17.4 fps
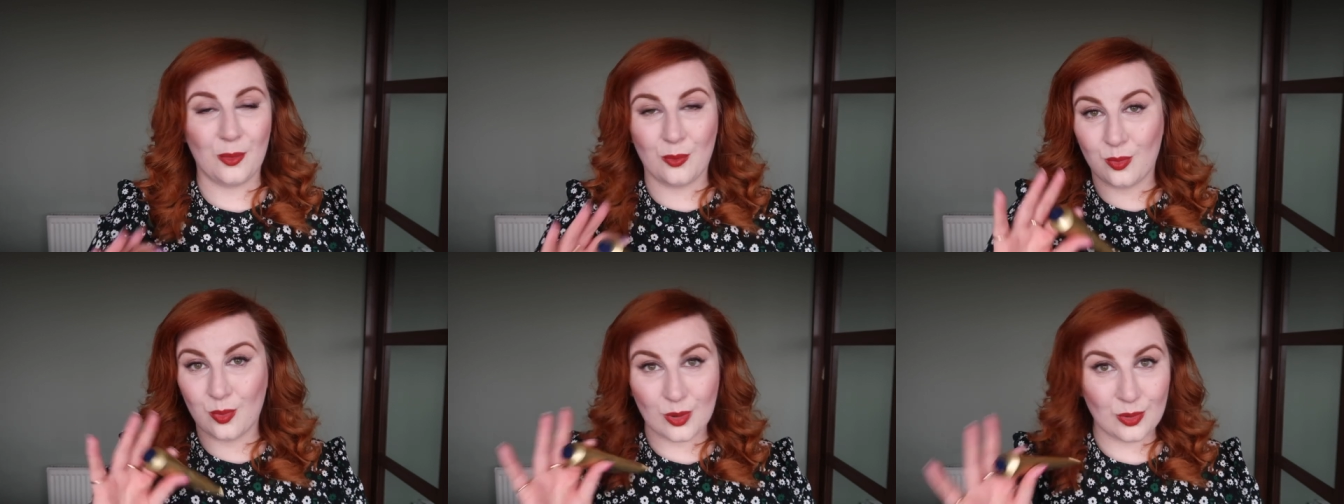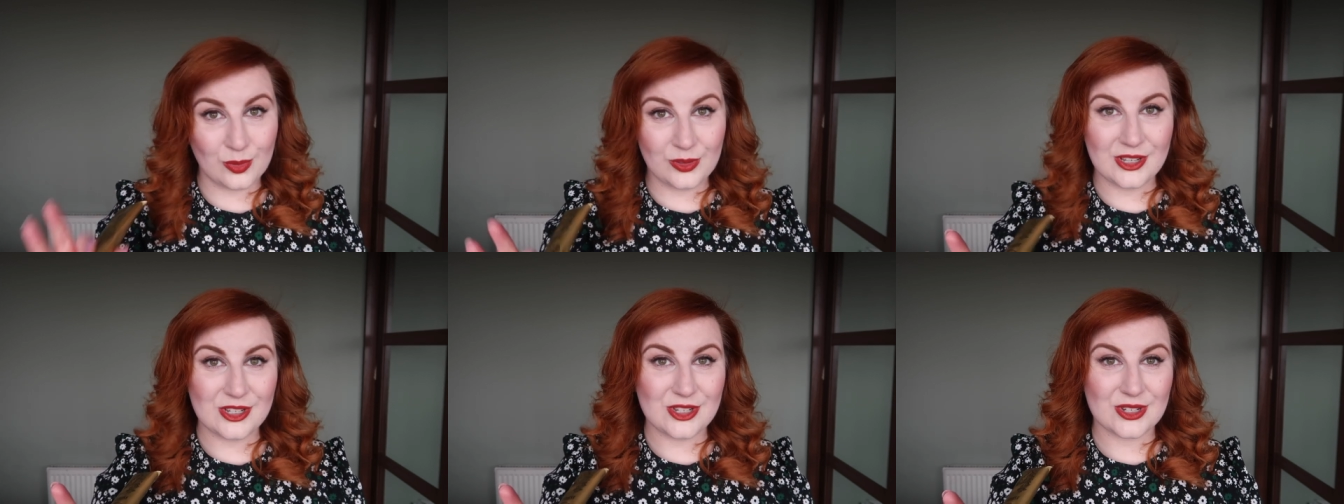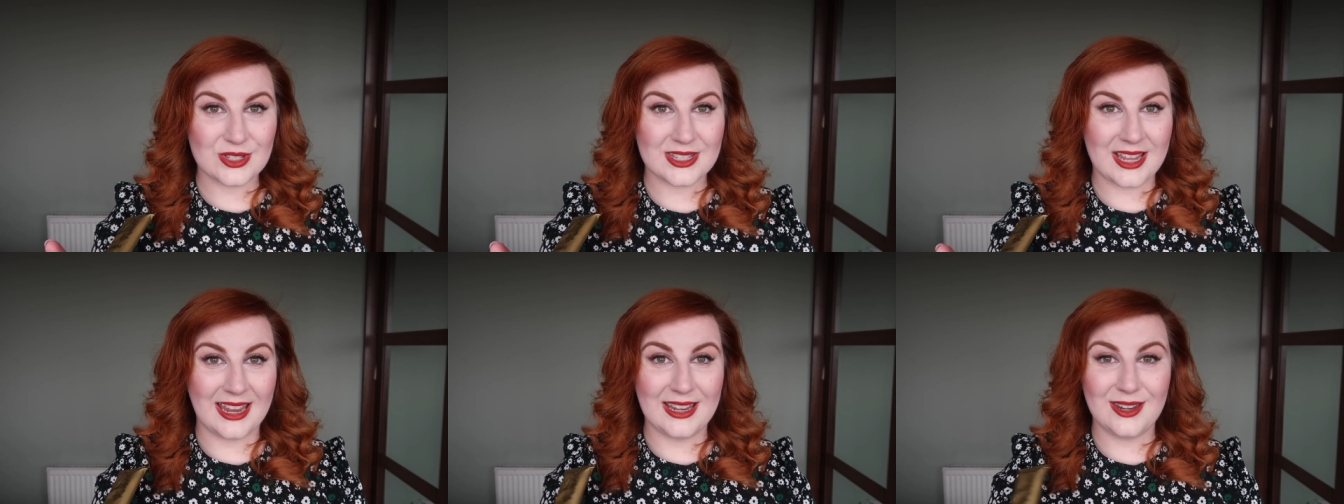we're only
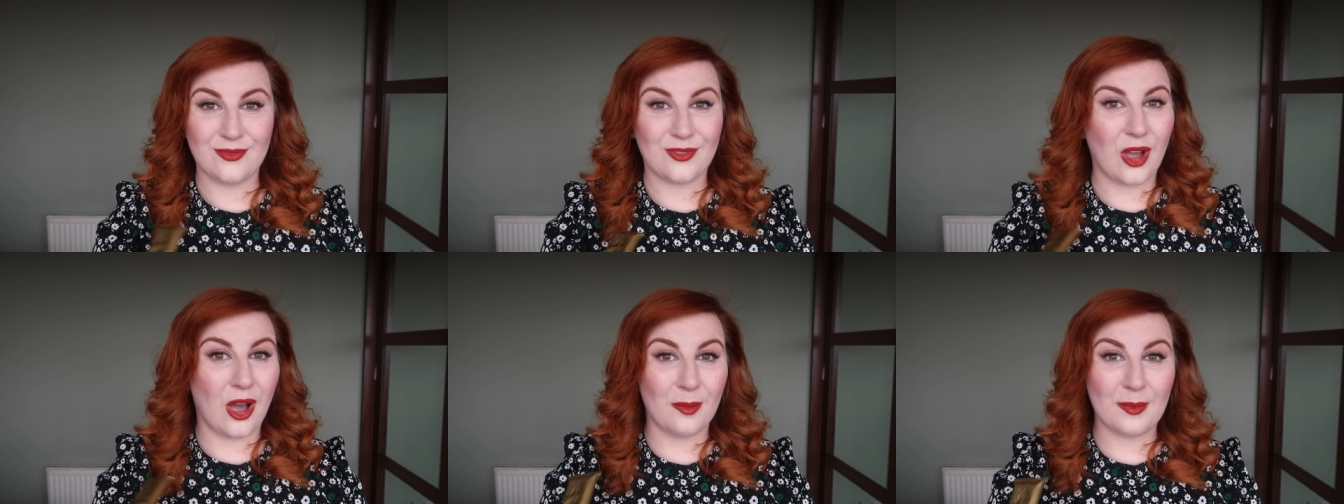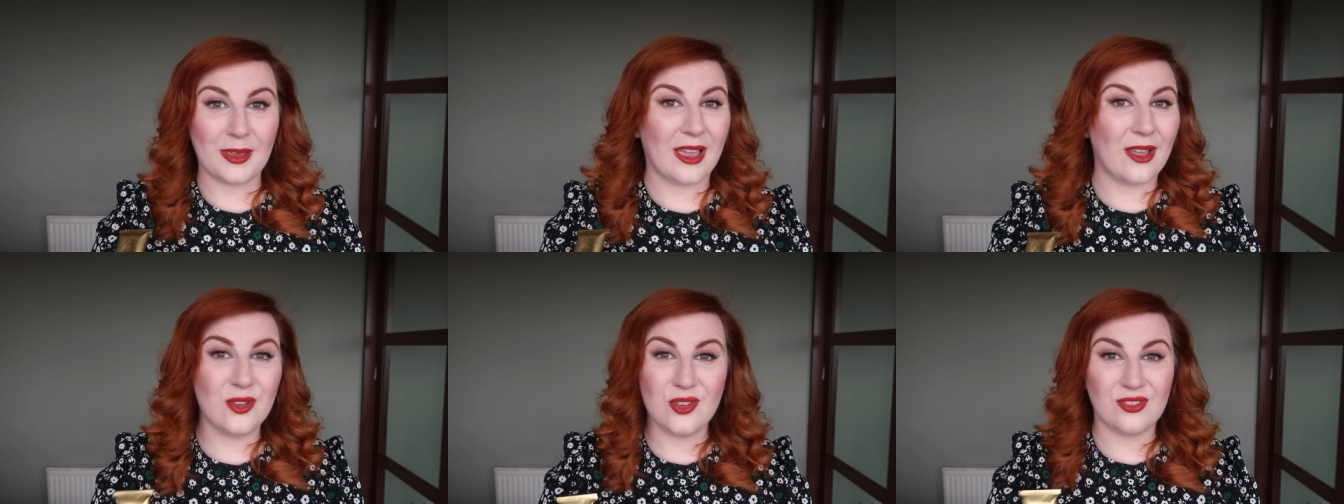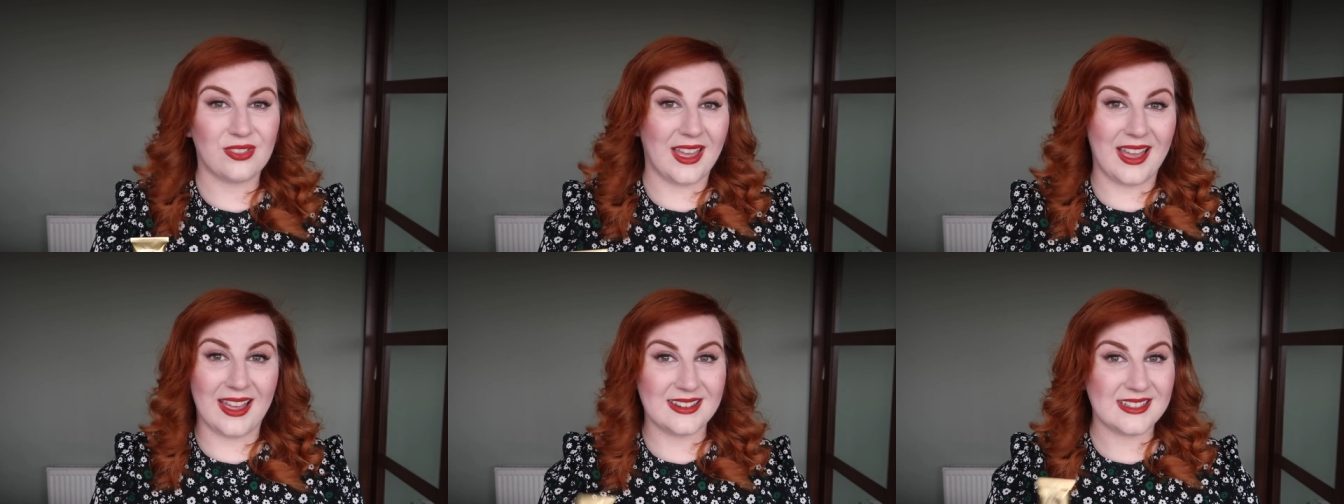just kind of coming out
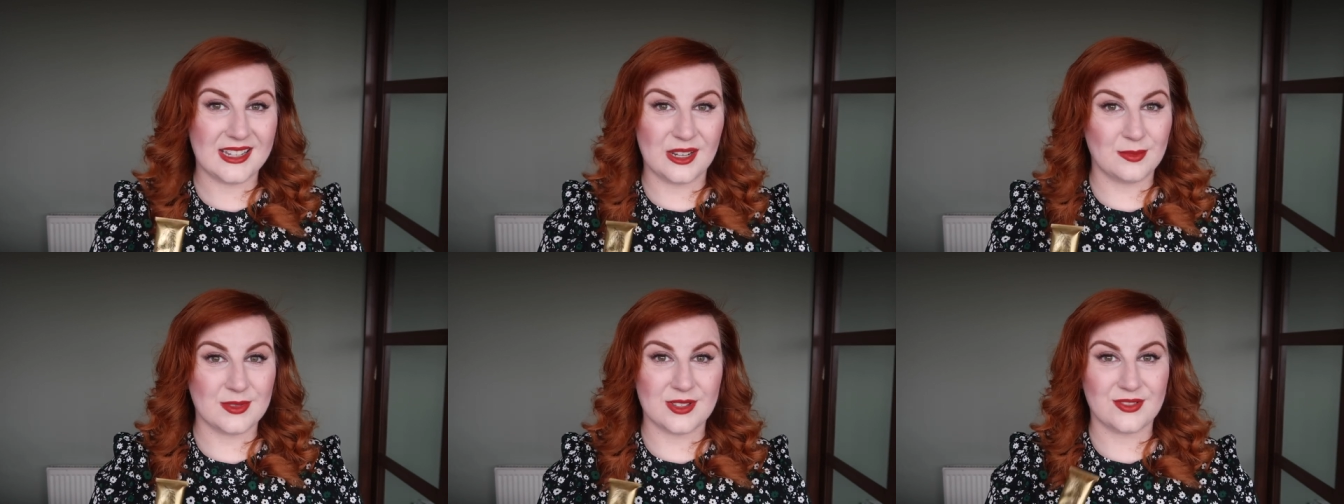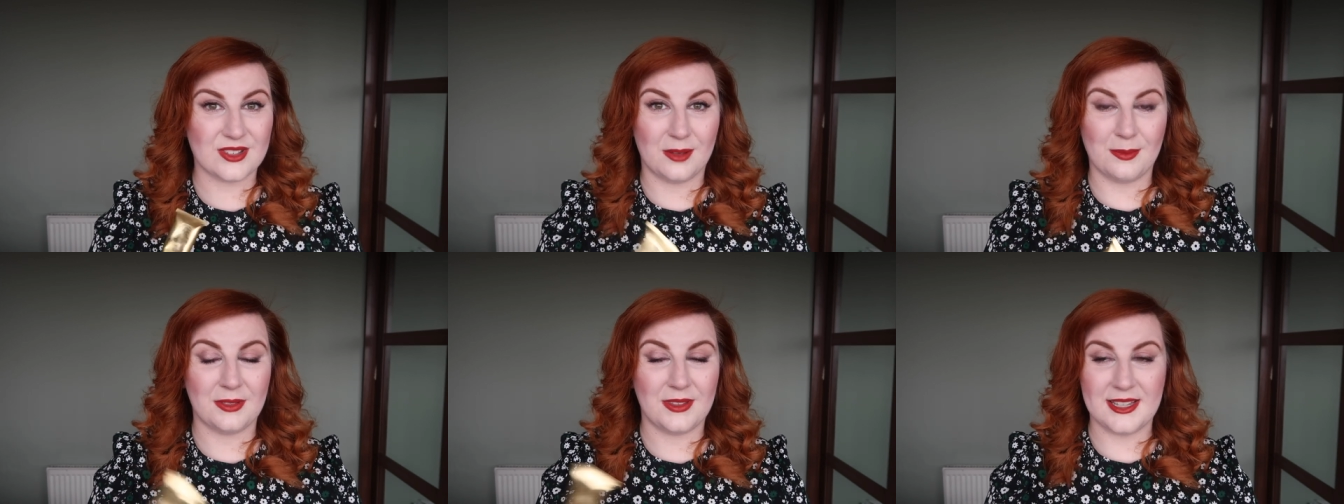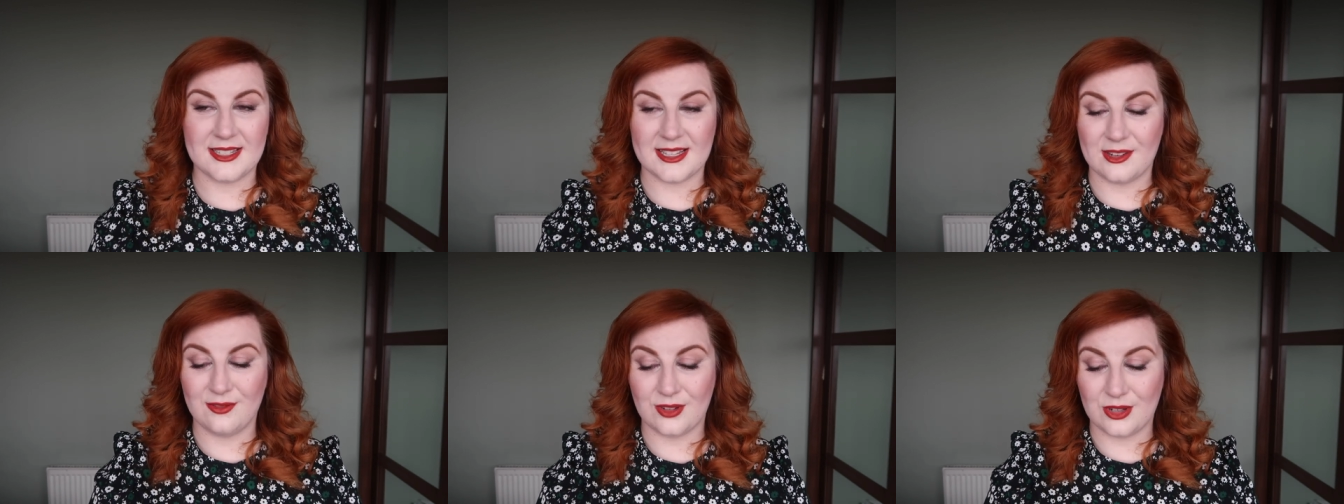of that in terms of some of
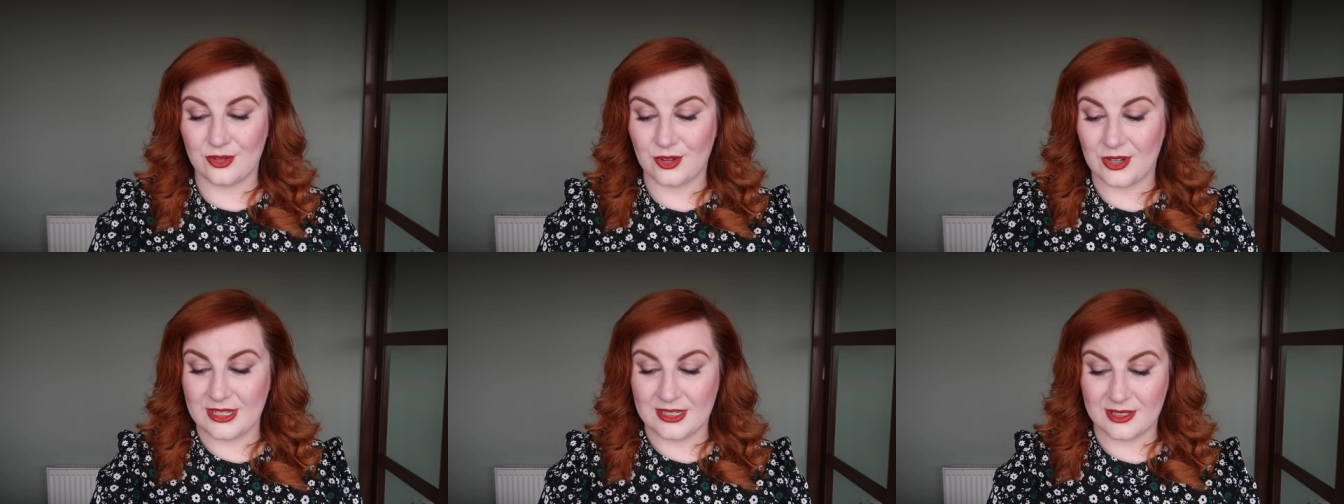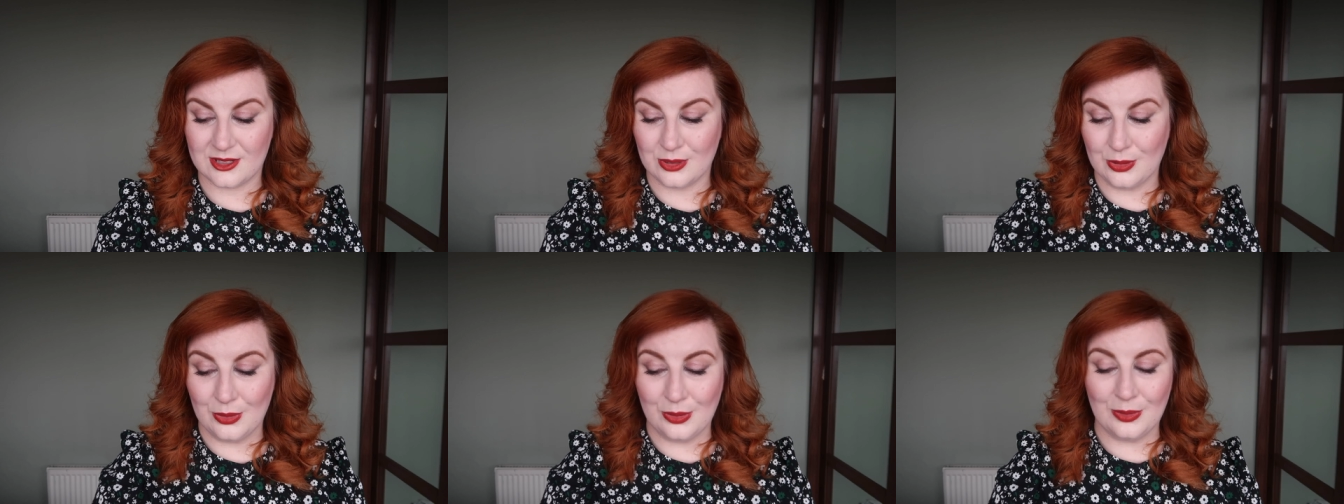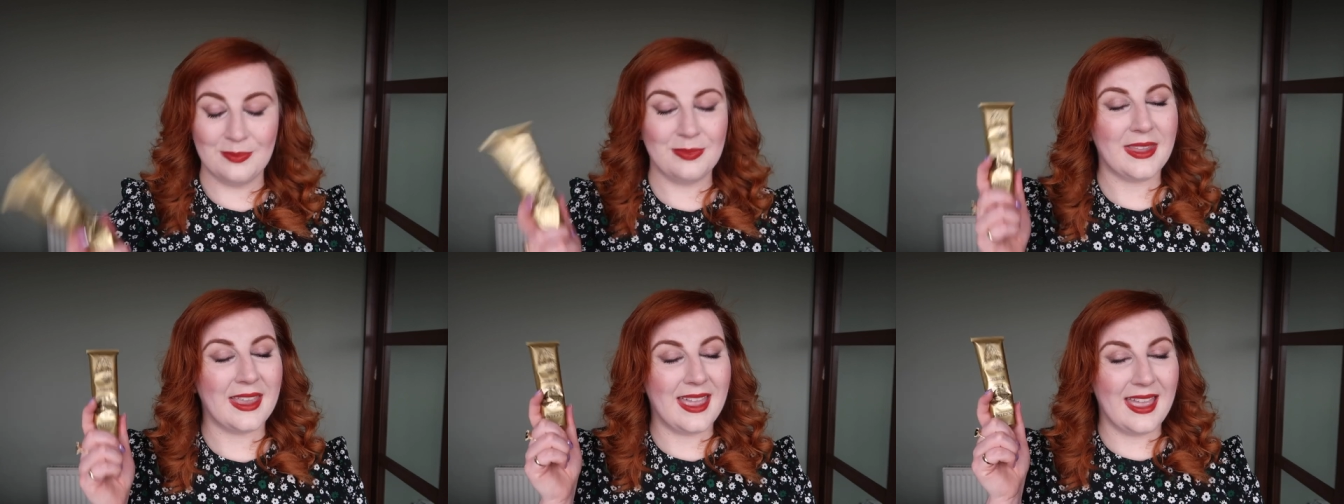these inventories
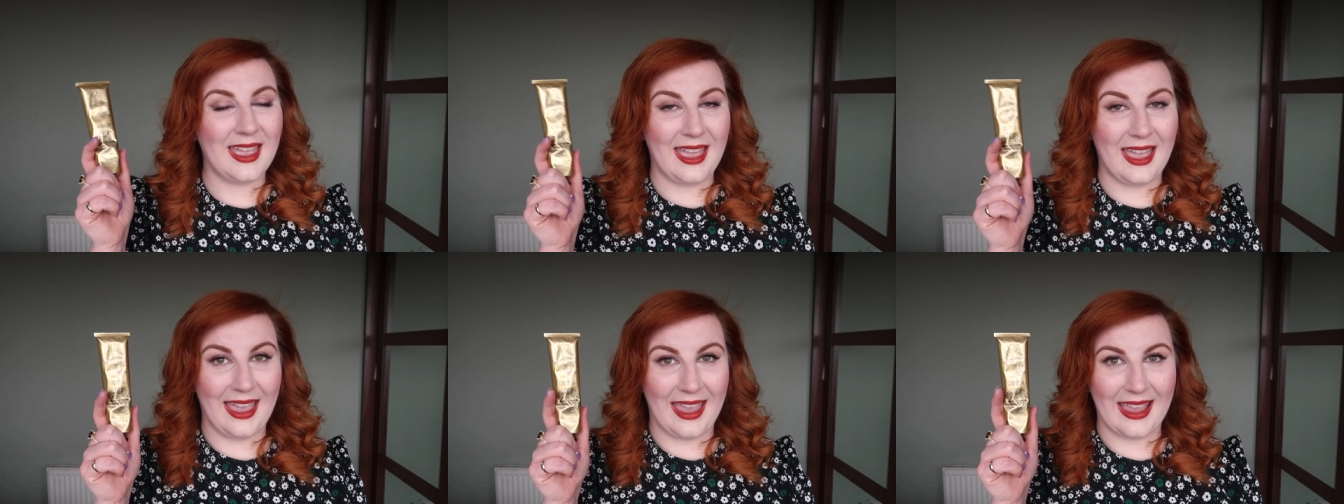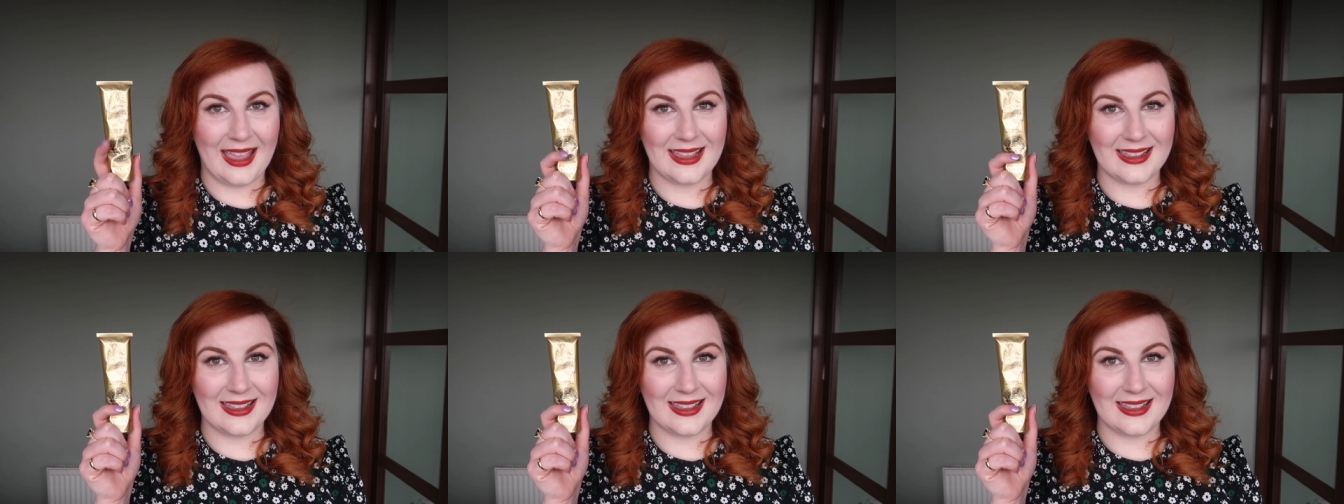so uh,